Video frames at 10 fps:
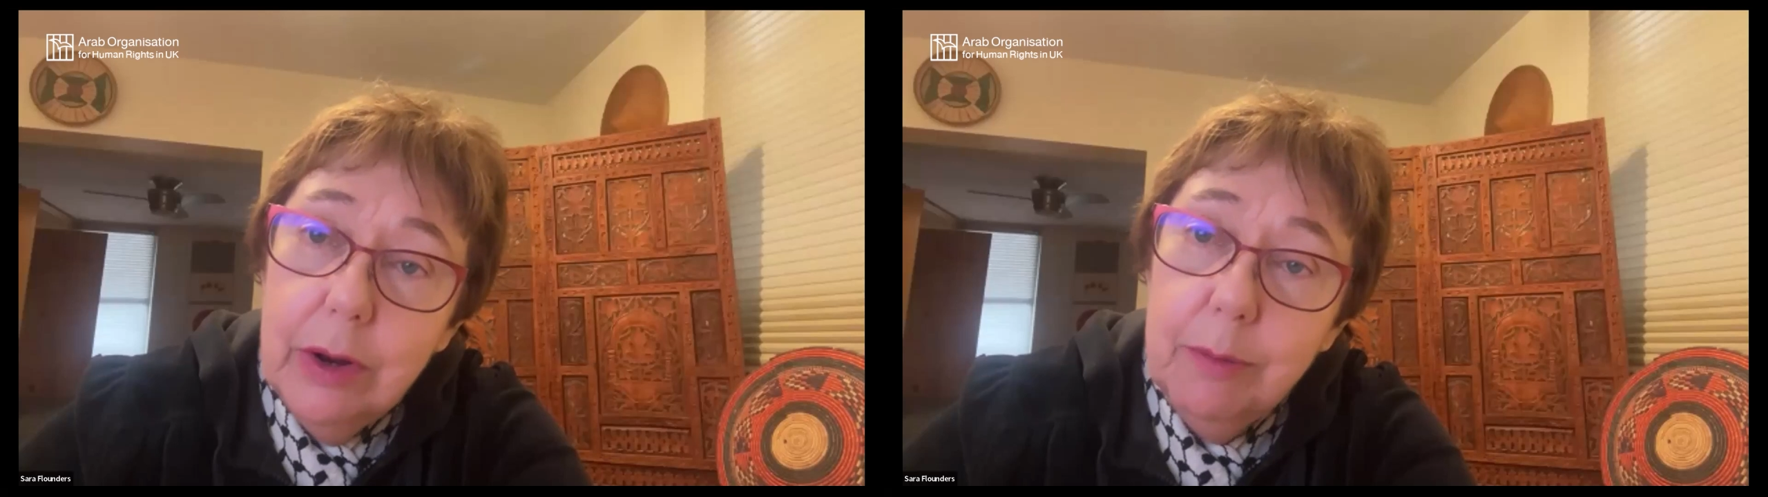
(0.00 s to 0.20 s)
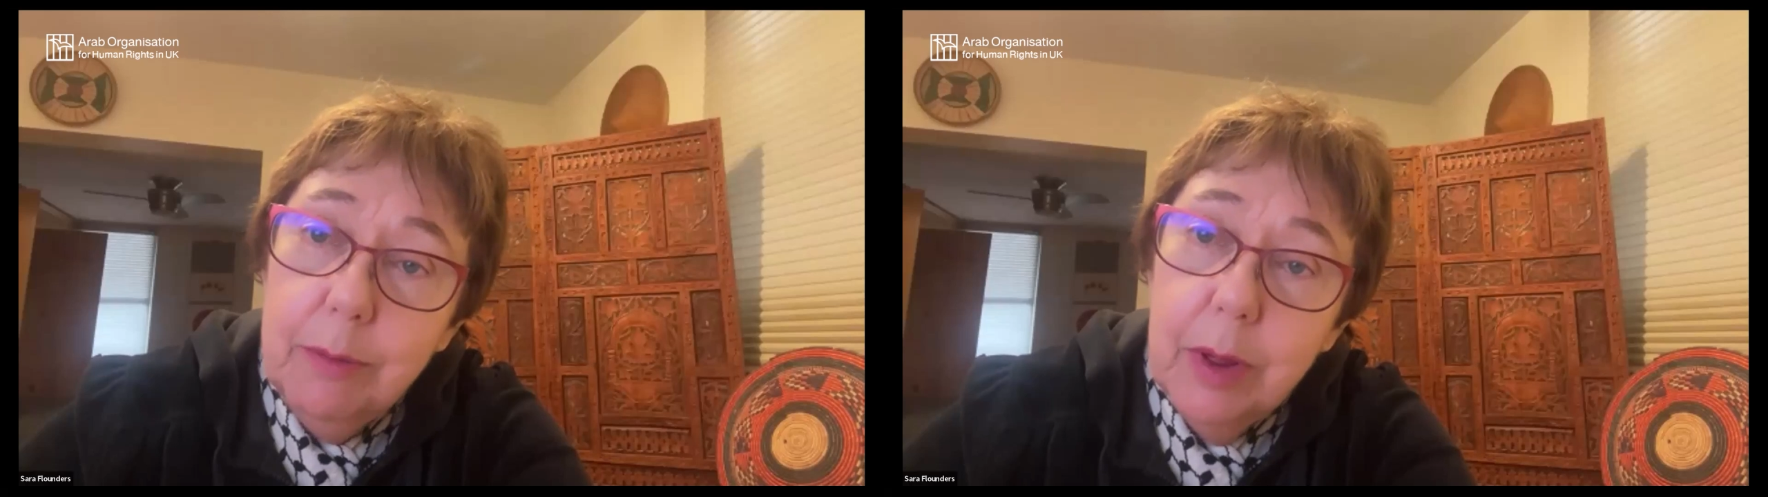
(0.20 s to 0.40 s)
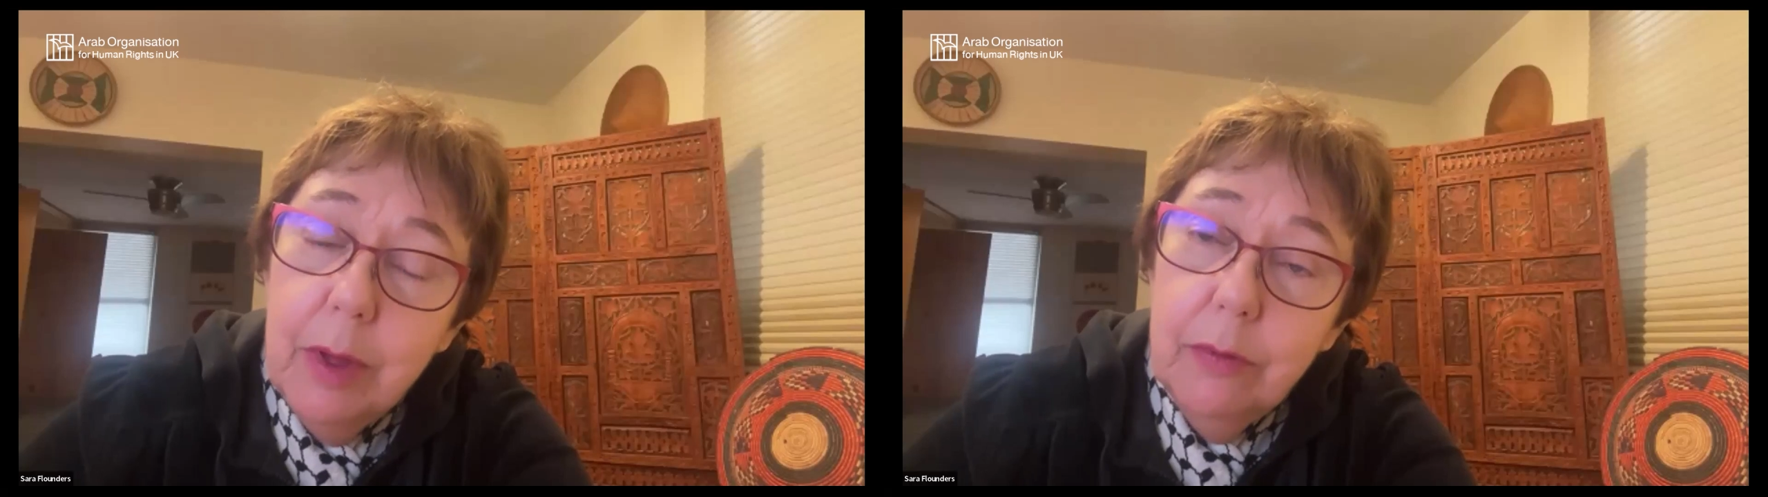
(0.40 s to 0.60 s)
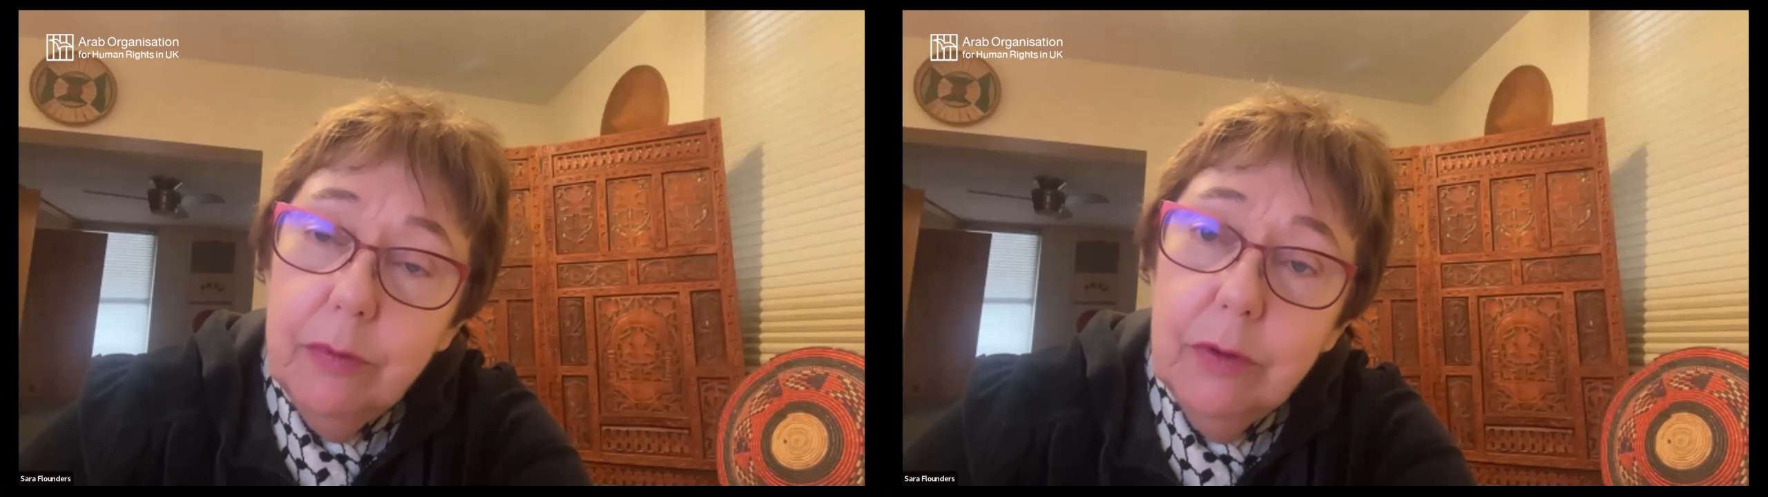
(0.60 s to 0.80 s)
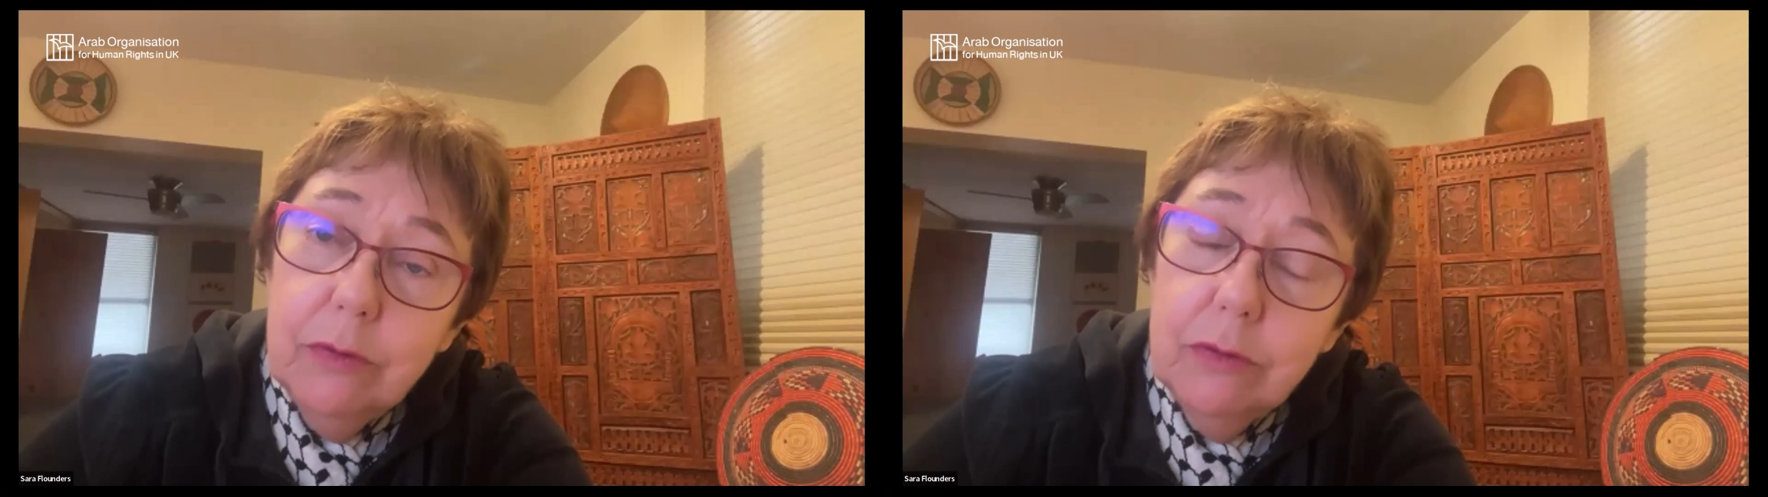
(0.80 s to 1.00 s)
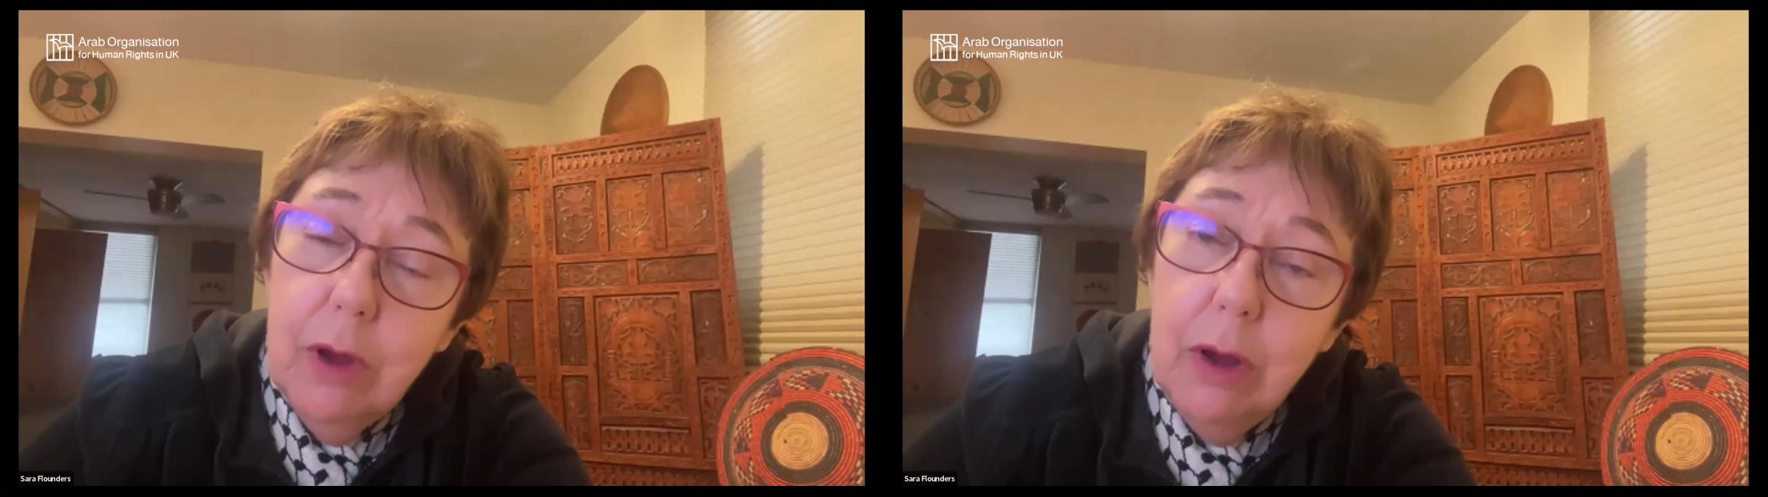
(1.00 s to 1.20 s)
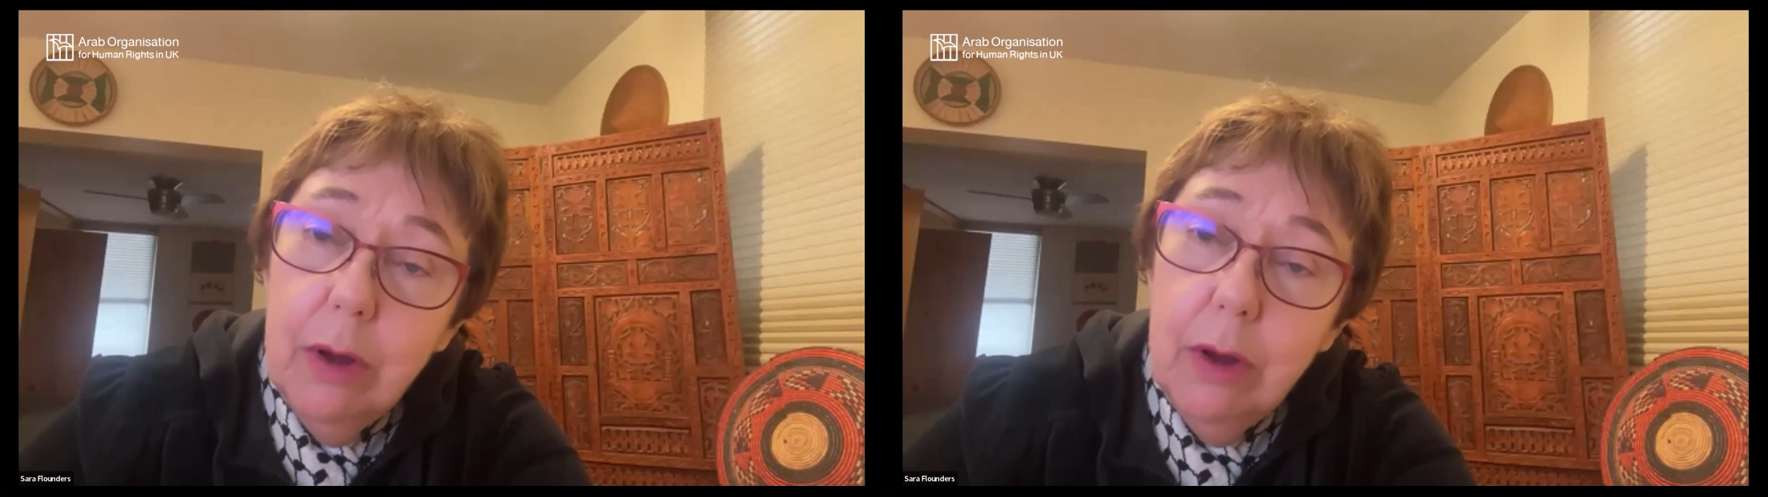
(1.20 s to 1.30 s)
up this